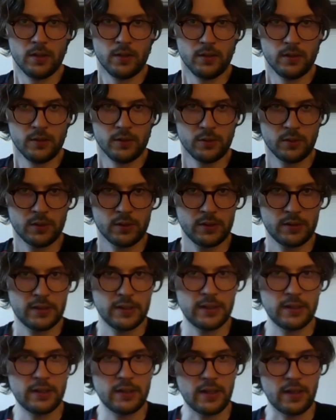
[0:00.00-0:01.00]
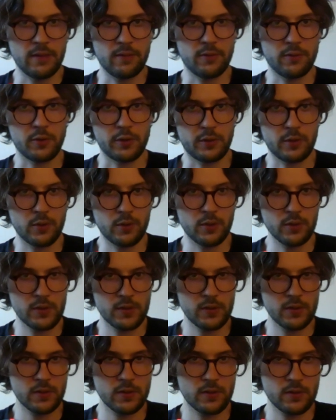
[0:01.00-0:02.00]
So we're going to see a
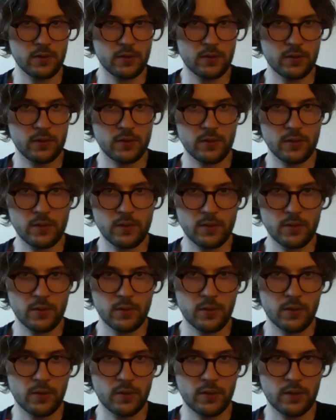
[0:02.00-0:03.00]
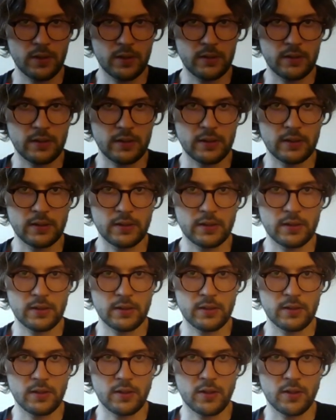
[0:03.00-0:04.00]
Forecast hitting
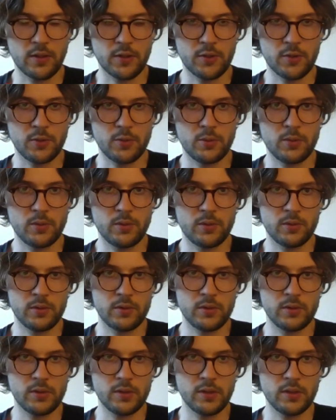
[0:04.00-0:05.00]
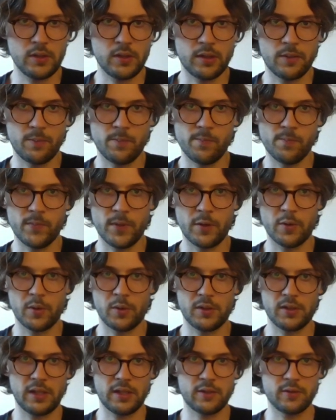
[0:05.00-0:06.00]
R2, Heroic
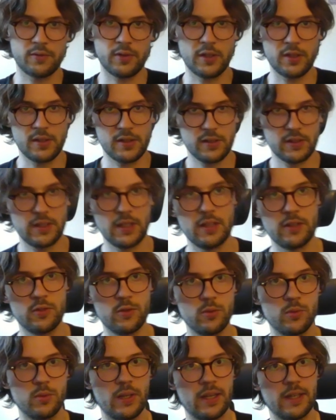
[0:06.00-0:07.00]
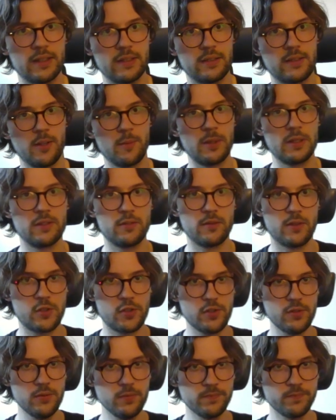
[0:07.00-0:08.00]
Sacrifice, K2 and Timely
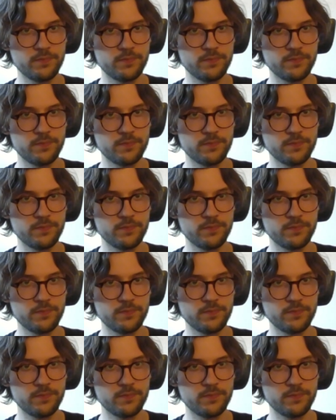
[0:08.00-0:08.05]
Intervention.